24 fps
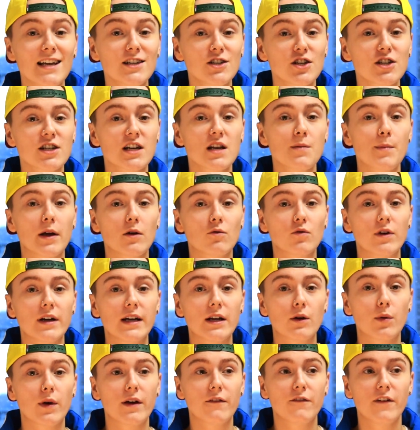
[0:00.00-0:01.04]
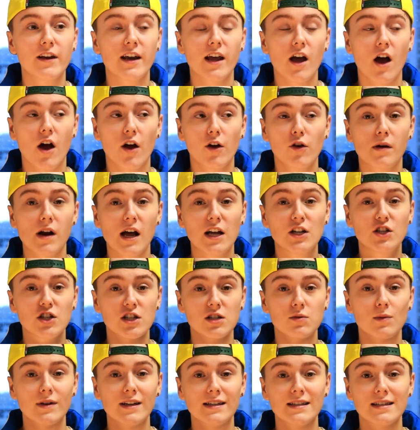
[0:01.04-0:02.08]
is just going to be a really quick video, but I
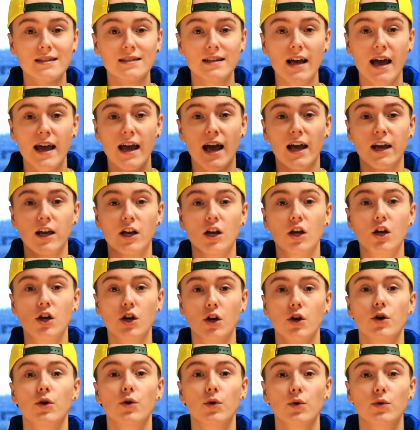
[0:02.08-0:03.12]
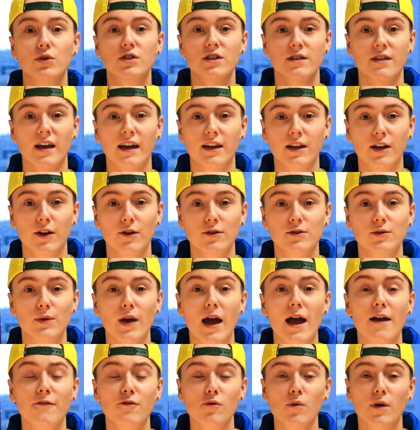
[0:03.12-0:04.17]
just wanted to say a huge thank you to
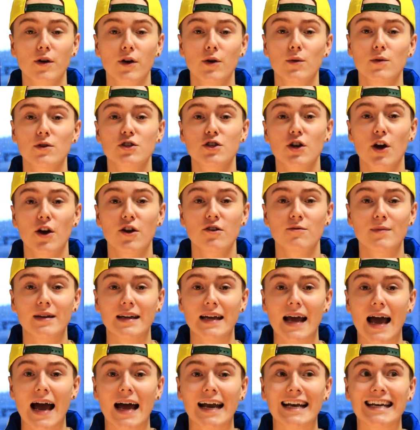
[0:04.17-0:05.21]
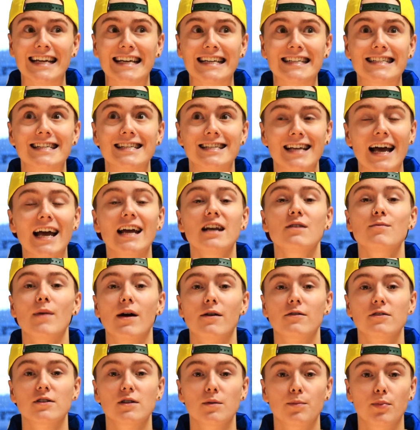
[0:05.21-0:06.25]
everyone who has shown me an insane
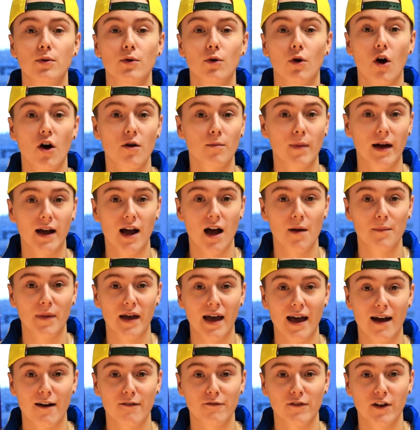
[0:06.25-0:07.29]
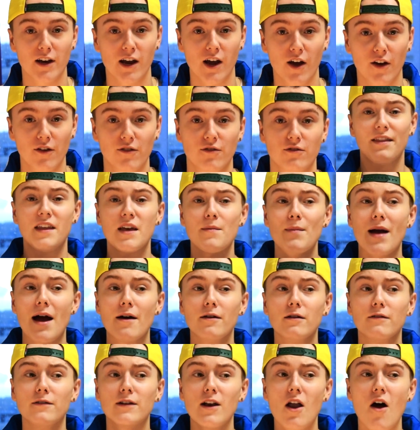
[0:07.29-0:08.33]
amount of support on my coming out video. The
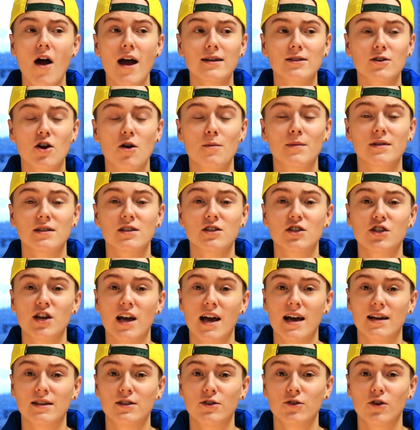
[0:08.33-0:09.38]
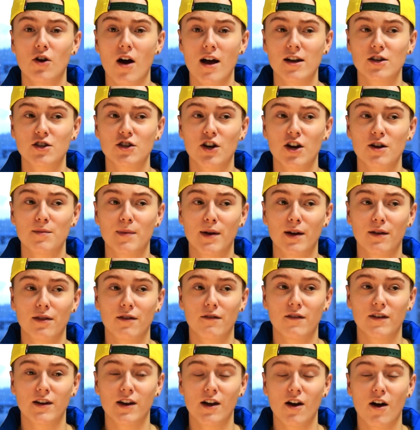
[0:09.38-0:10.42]
amount of likes, comments and shares you guys showed me on the
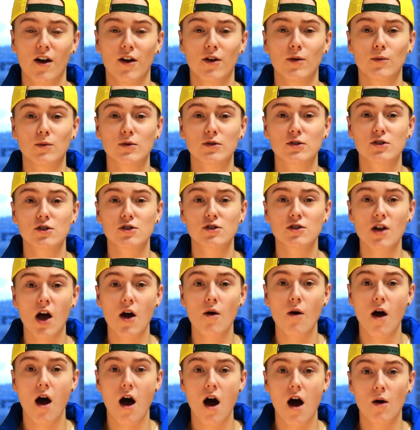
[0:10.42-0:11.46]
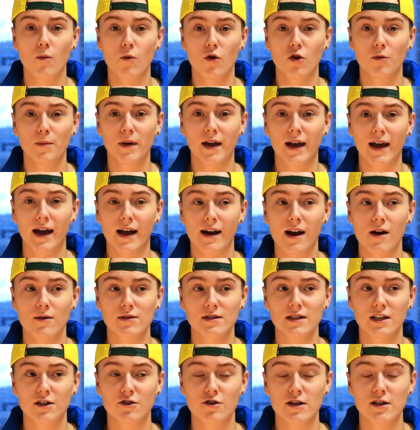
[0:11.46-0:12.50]
video was so heartwarming and I was
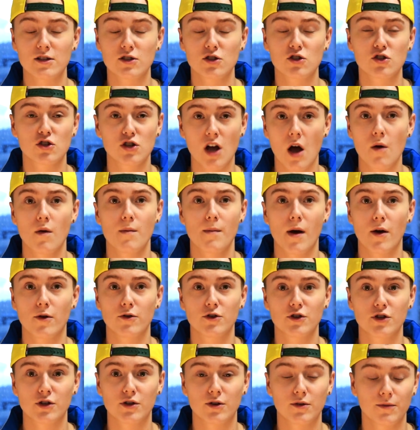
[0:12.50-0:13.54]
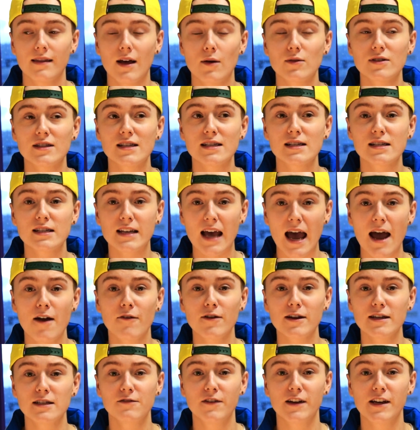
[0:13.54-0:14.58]
literally so emotional. That was the
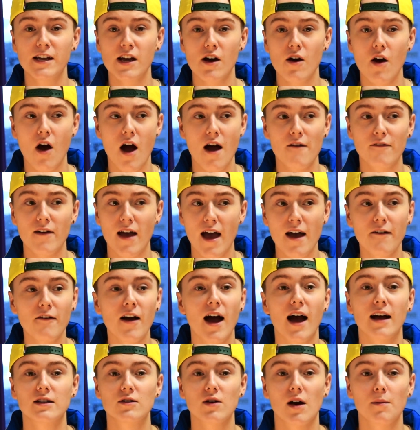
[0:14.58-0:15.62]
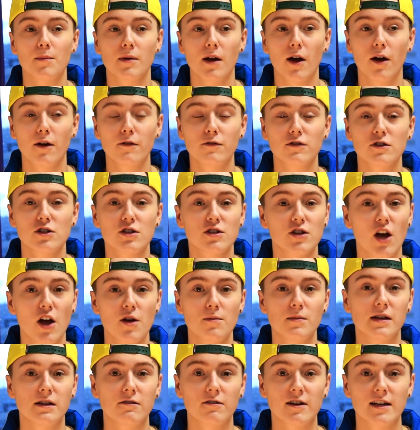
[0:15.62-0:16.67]
scariest video I've ever had to upload for so
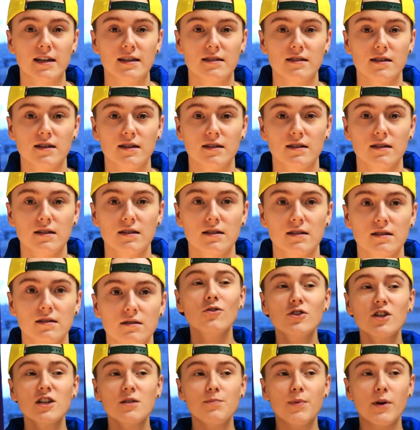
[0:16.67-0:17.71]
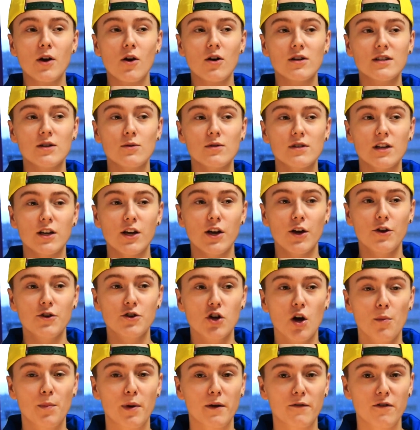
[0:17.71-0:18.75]
many reasons. And not just because it was a huge
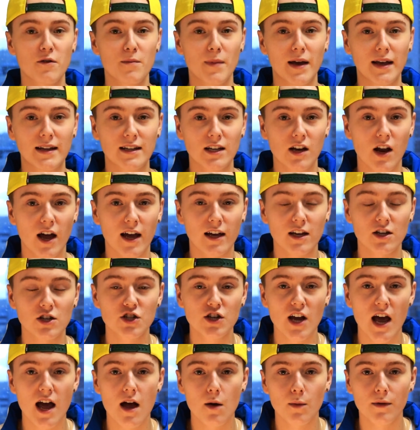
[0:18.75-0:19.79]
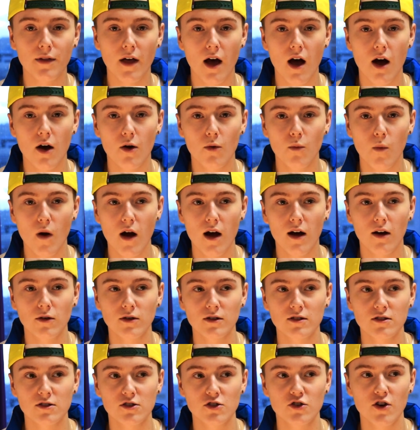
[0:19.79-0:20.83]
topic for me to like share with the whole world
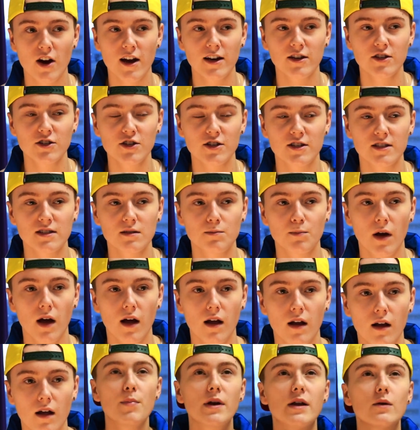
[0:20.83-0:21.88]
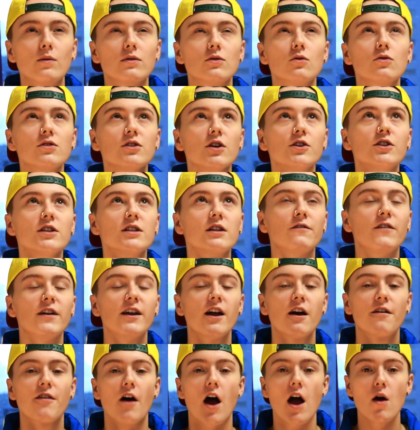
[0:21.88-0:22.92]
and strangers, but it was also just a
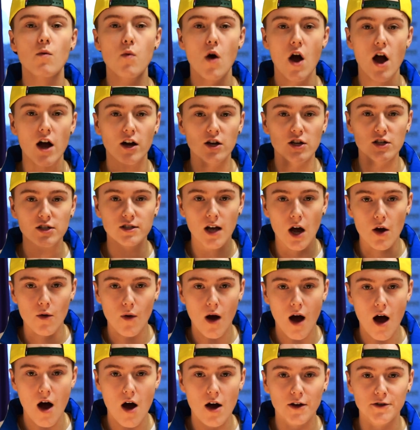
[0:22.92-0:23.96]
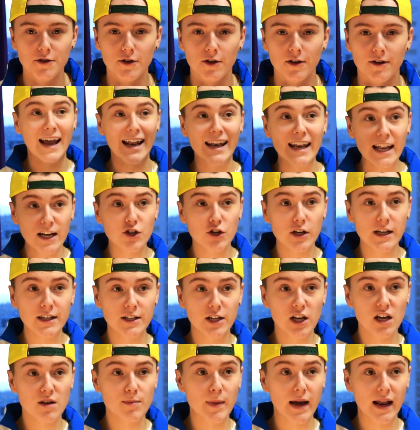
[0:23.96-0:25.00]
video that I worked so hard on. It literally
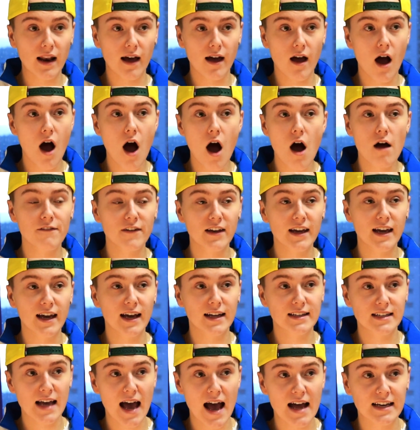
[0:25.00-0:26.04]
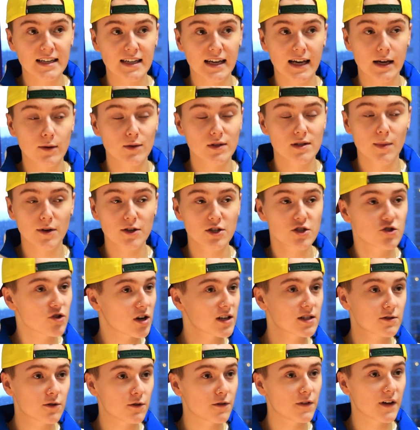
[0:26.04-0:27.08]
took me like half a year to edit. It was the most
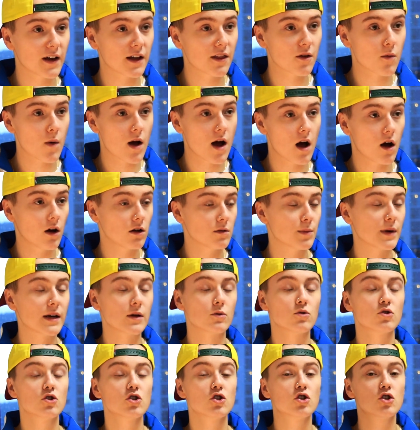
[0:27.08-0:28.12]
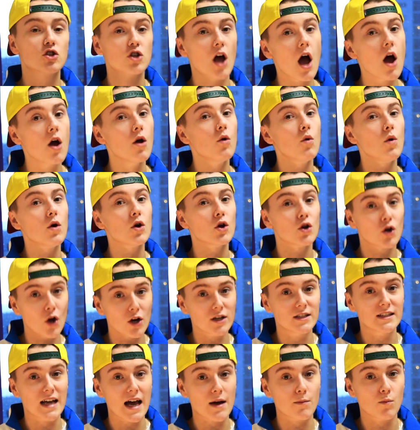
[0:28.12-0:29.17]
stressful thing in the world, but it was so
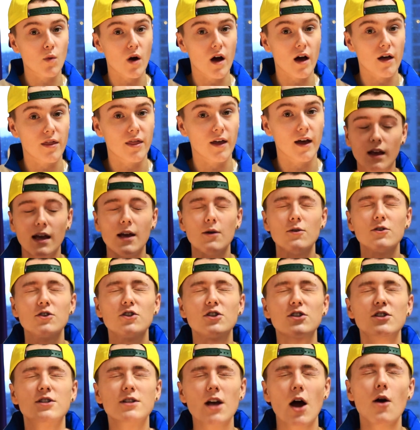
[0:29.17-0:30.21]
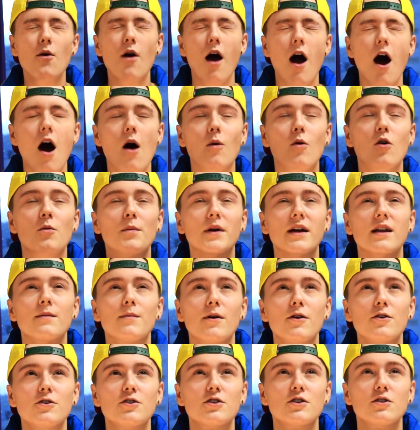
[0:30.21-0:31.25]
goddamn worth it. It was just so heartwarming and
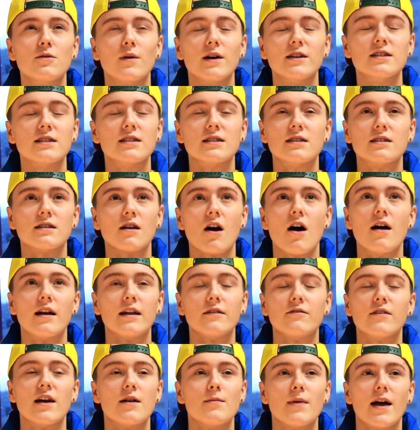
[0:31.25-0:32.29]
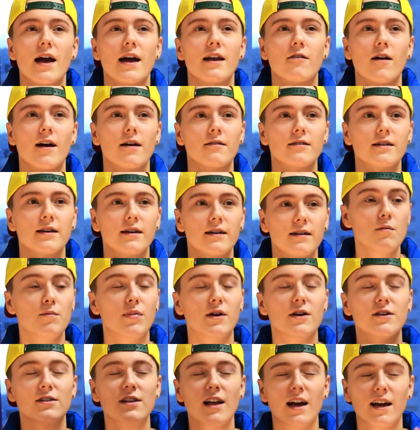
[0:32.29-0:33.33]
emotional, I just can't even get my head around it.
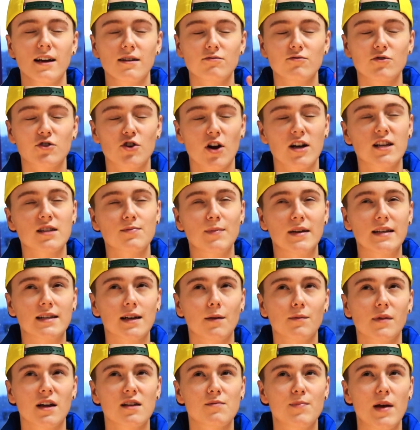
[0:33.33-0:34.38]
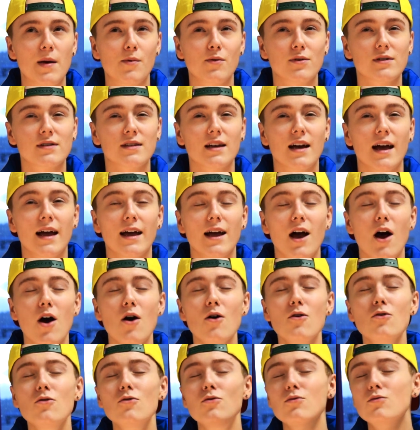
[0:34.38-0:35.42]
Because, like, trust me, sometimes people will say,
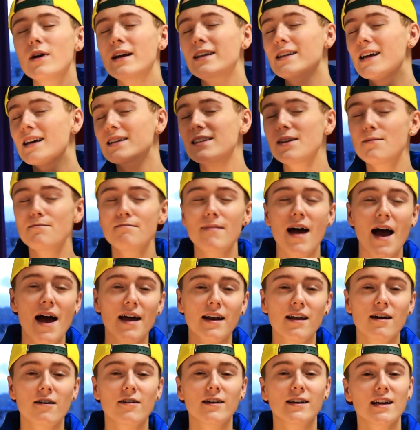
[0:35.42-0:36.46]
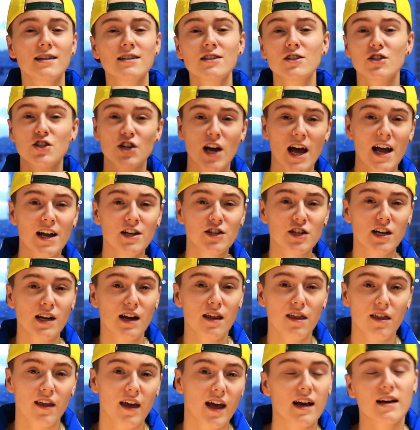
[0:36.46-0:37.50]
oh, it doesn't matter, it doesn't change
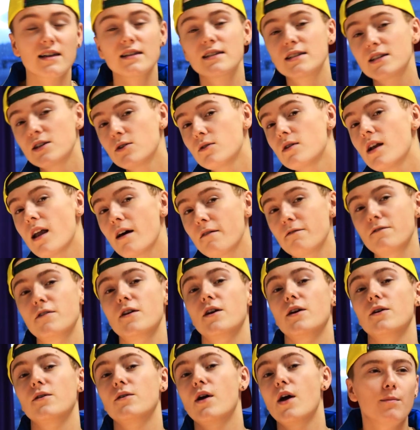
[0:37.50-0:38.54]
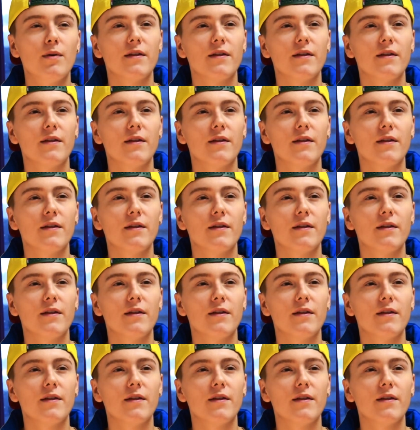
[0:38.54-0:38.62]
anything, I still love you.